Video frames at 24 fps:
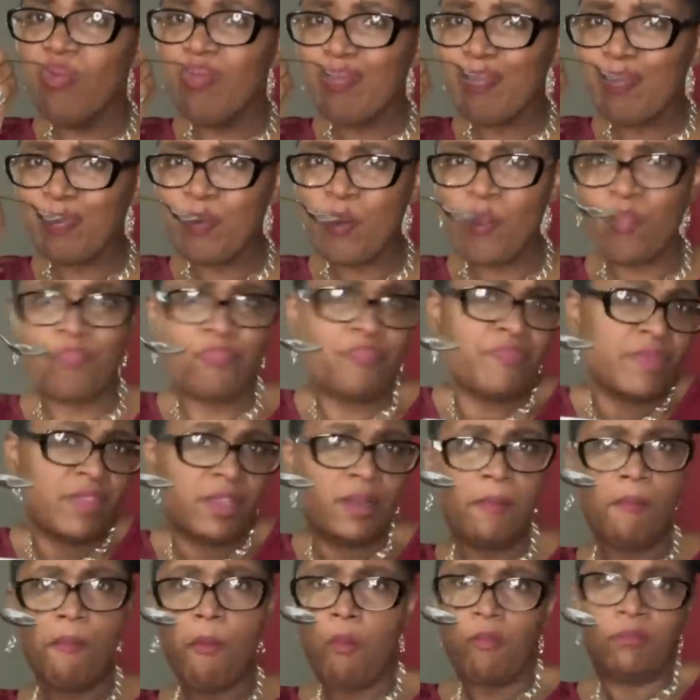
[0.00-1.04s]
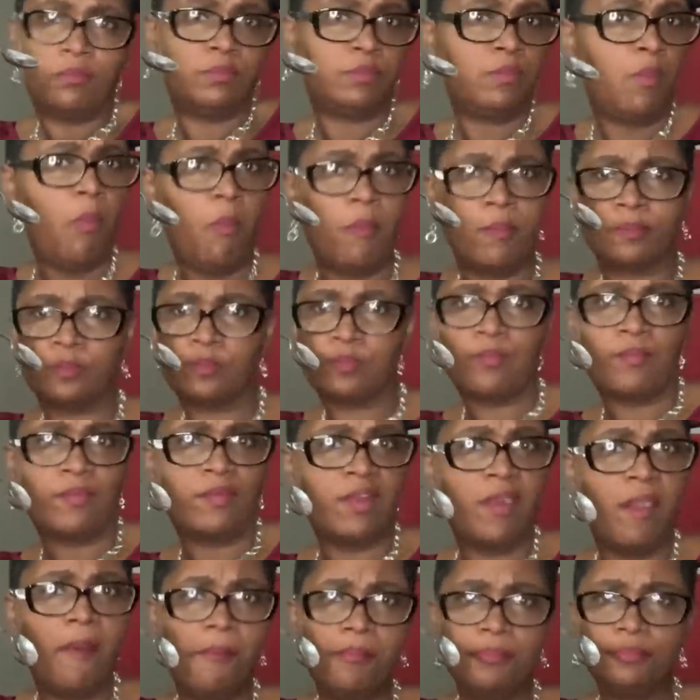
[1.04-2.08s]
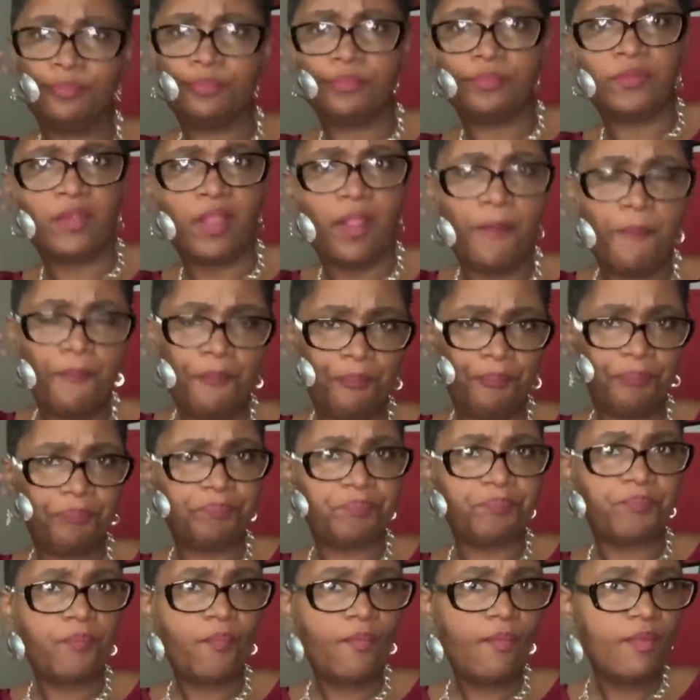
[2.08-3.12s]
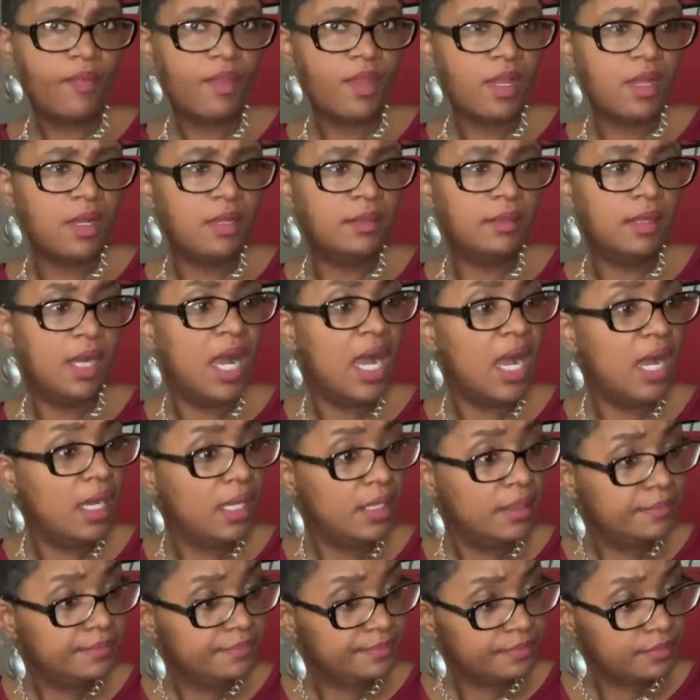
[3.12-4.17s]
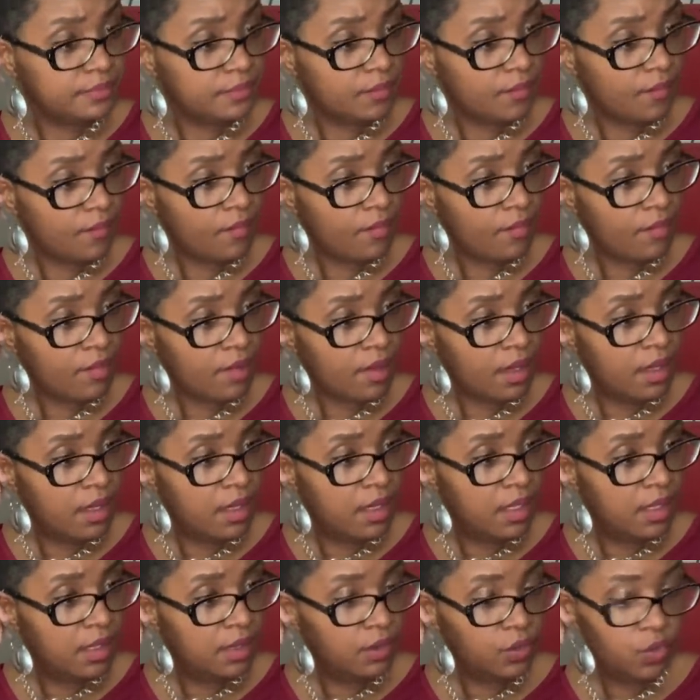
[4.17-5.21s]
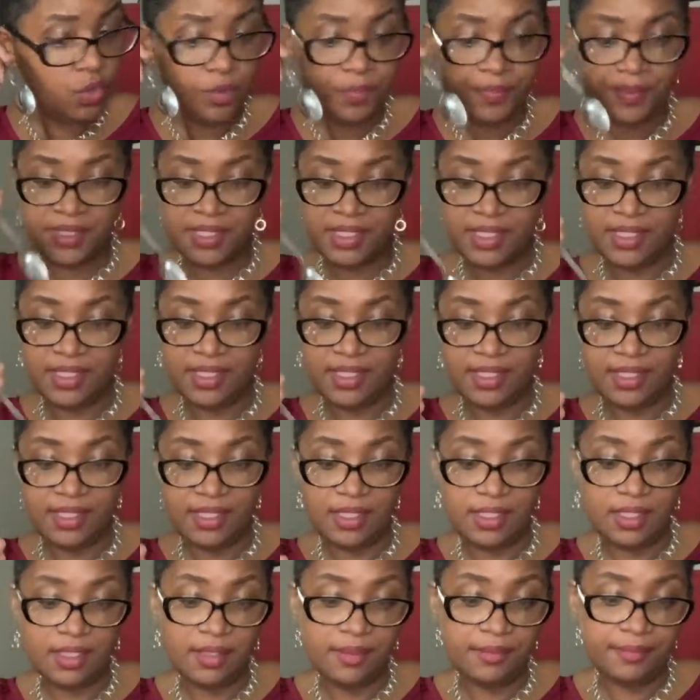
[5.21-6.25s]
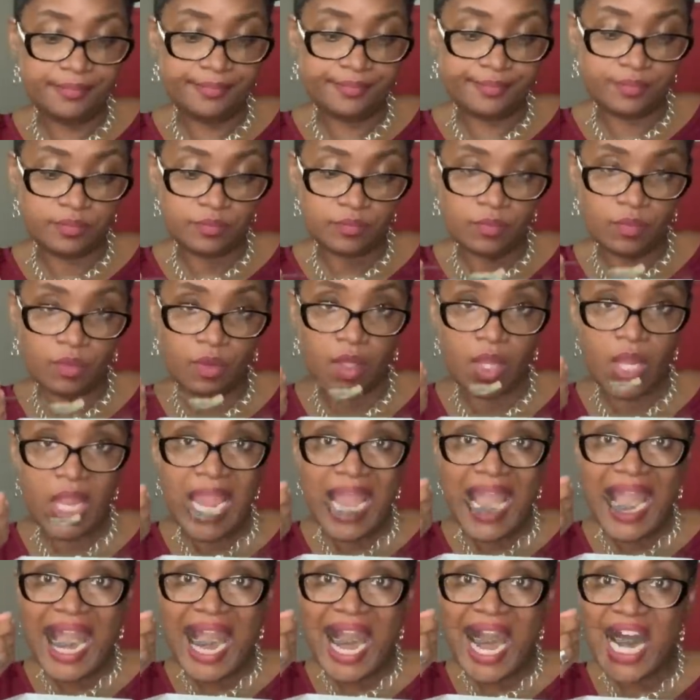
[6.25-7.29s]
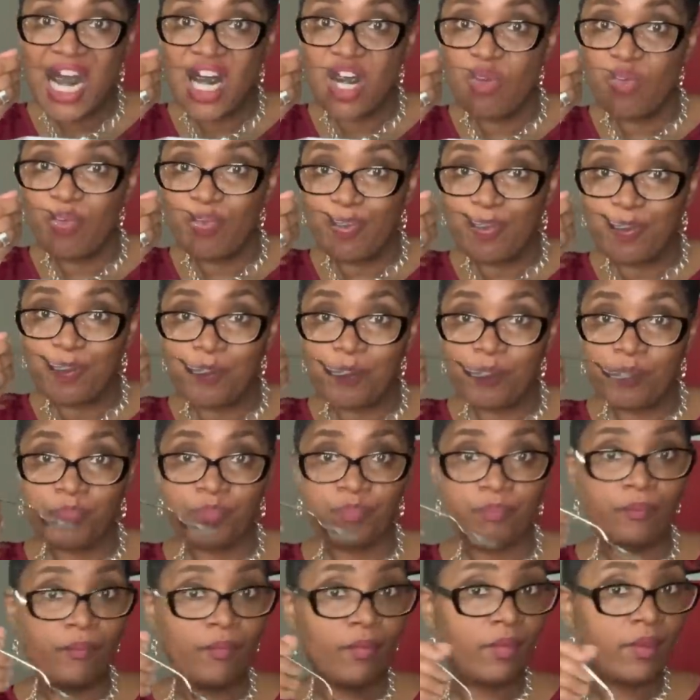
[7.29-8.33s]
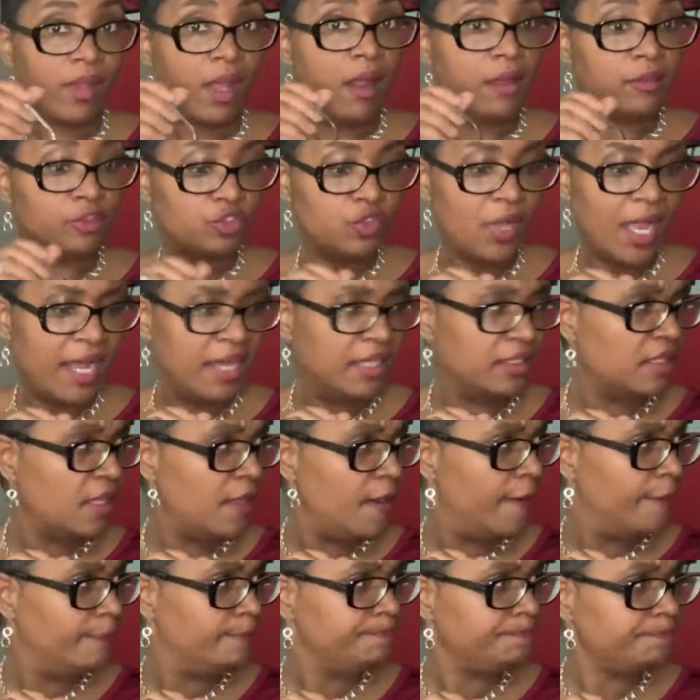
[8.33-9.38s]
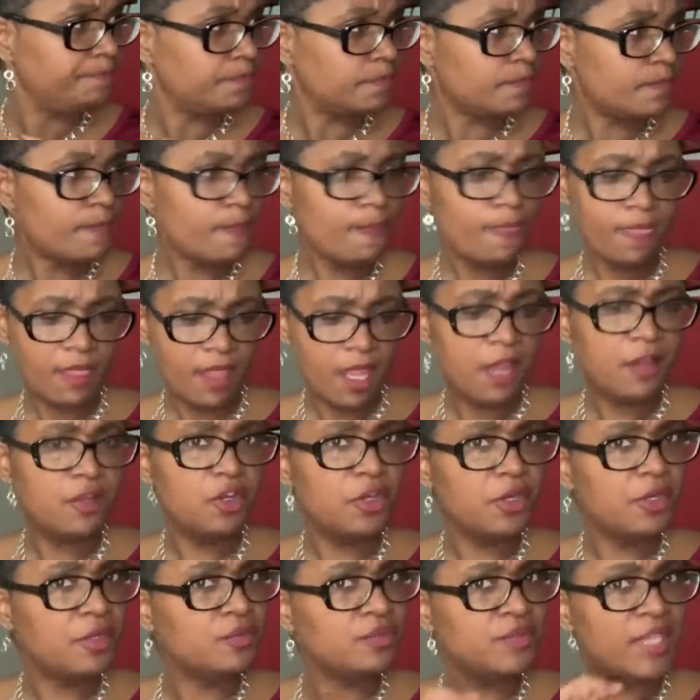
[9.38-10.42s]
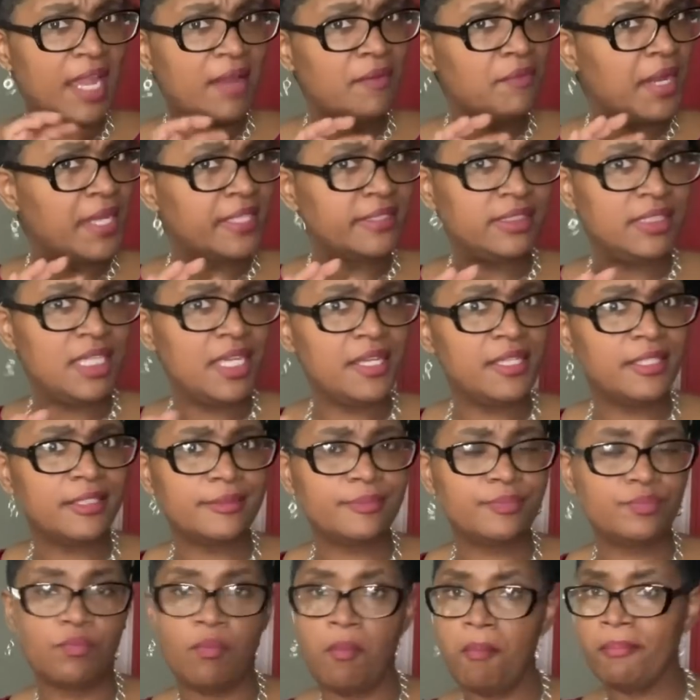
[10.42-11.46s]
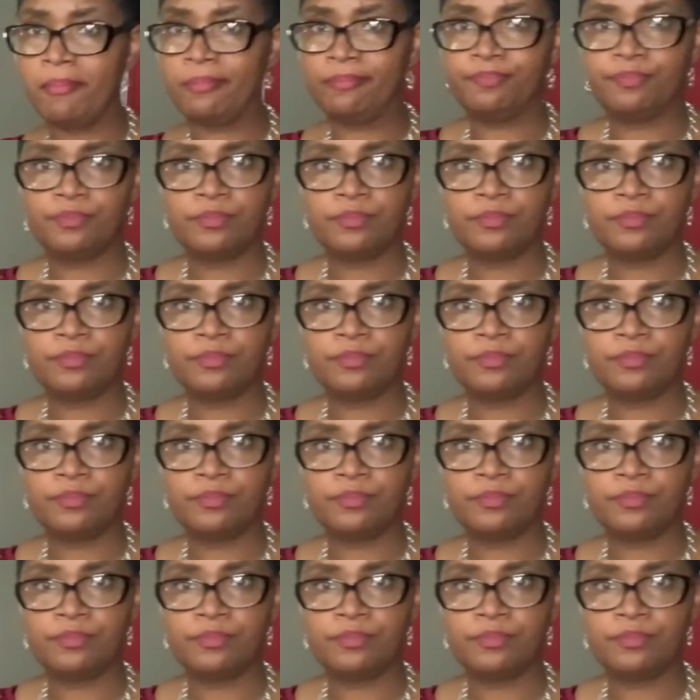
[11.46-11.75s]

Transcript: Mm. Mm. Mom, that's, that's my soup spoon. Huh? That's my soup spoon. Oopsie. You can have it. Try it, Lon. Girl, that right there, mm.